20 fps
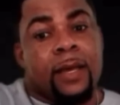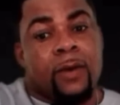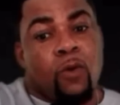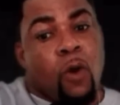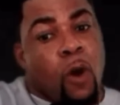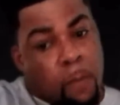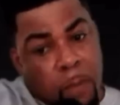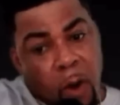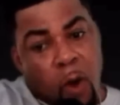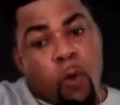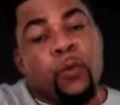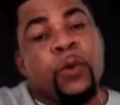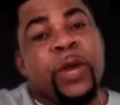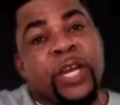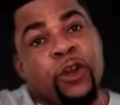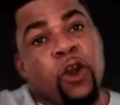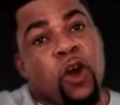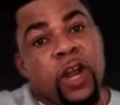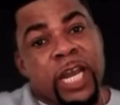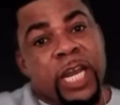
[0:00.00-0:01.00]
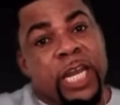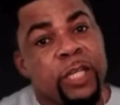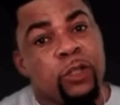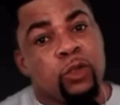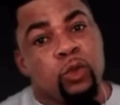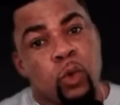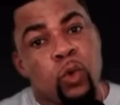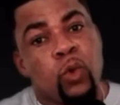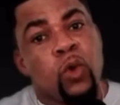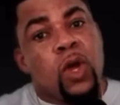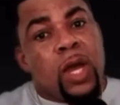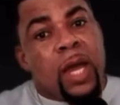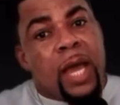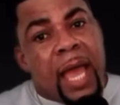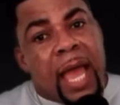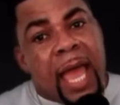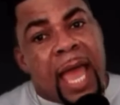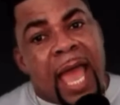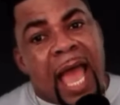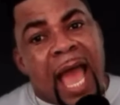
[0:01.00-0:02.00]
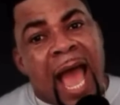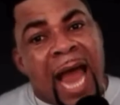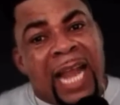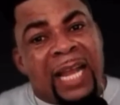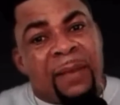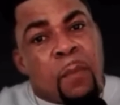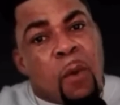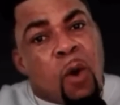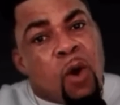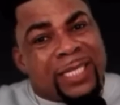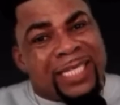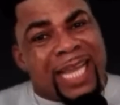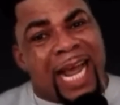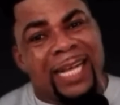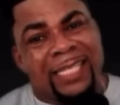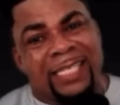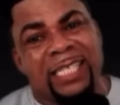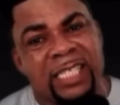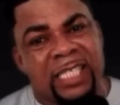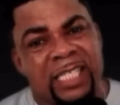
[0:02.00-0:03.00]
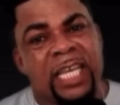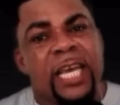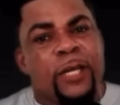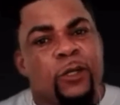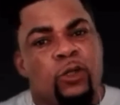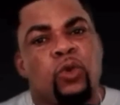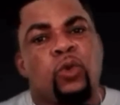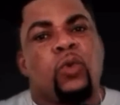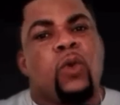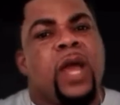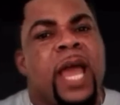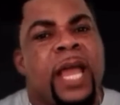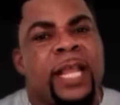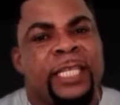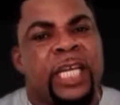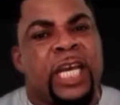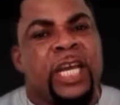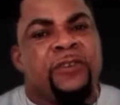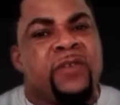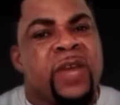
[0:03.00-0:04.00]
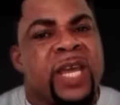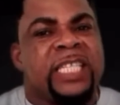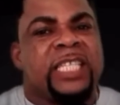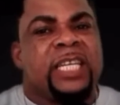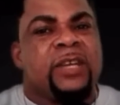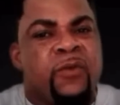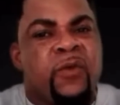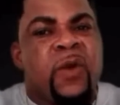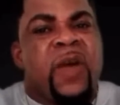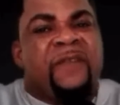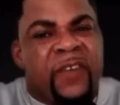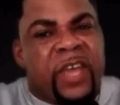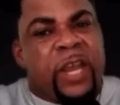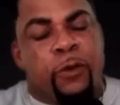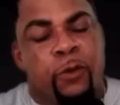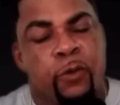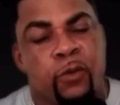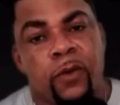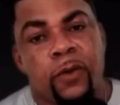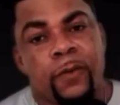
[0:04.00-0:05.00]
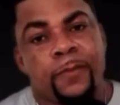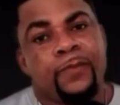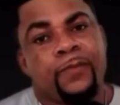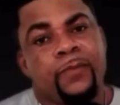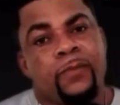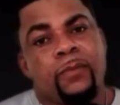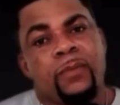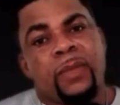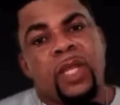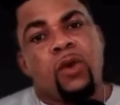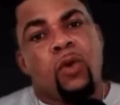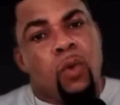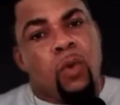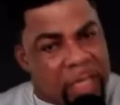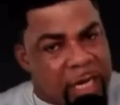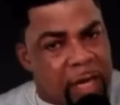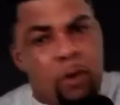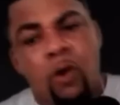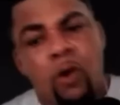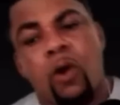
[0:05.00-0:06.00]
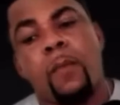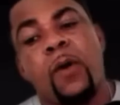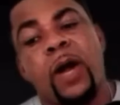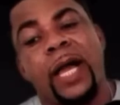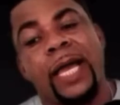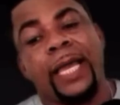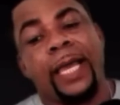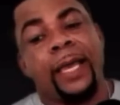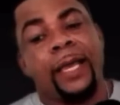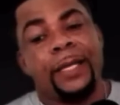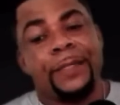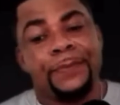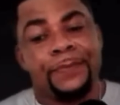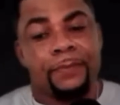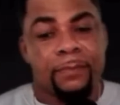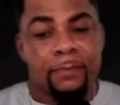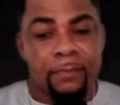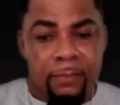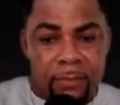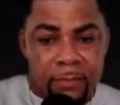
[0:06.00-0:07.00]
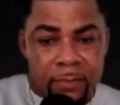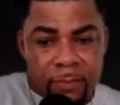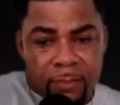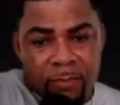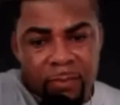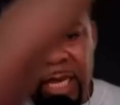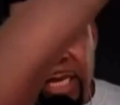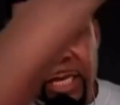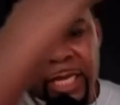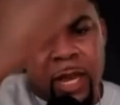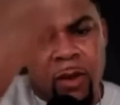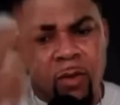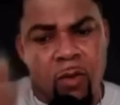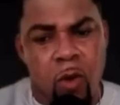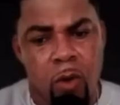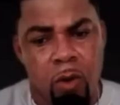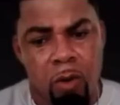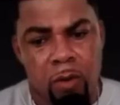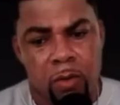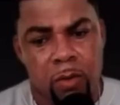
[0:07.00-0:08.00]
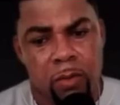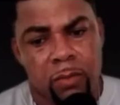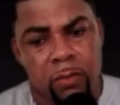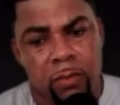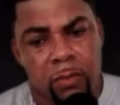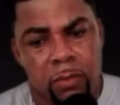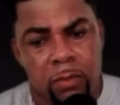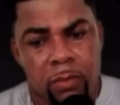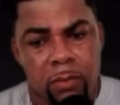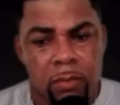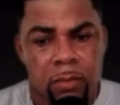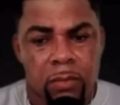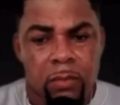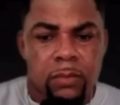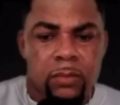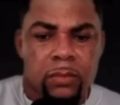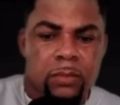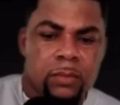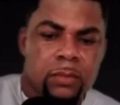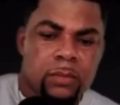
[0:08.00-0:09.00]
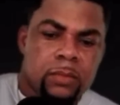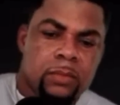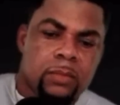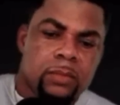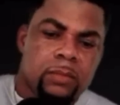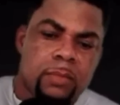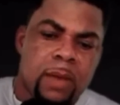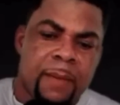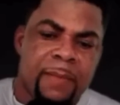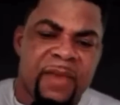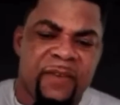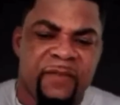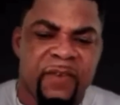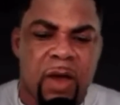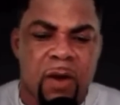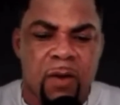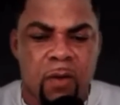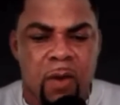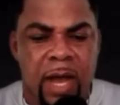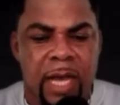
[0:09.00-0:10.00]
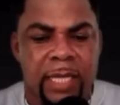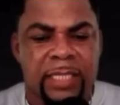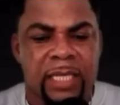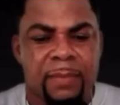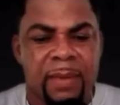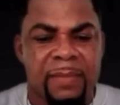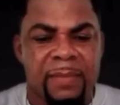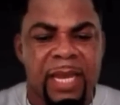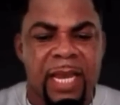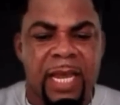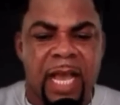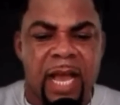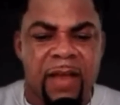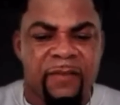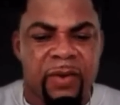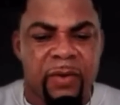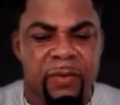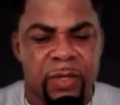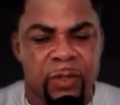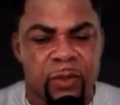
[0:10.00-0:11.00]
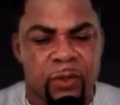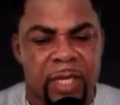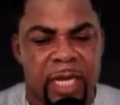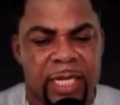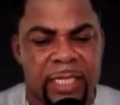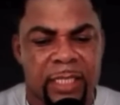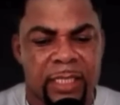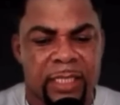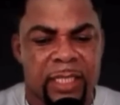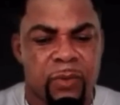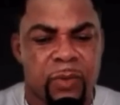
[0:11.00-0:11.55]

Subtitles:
kobo we don't need to add more taxes to generate revenue. What the kokobo keke yanko na me fa onko ase ma me ni kan fa we into I think say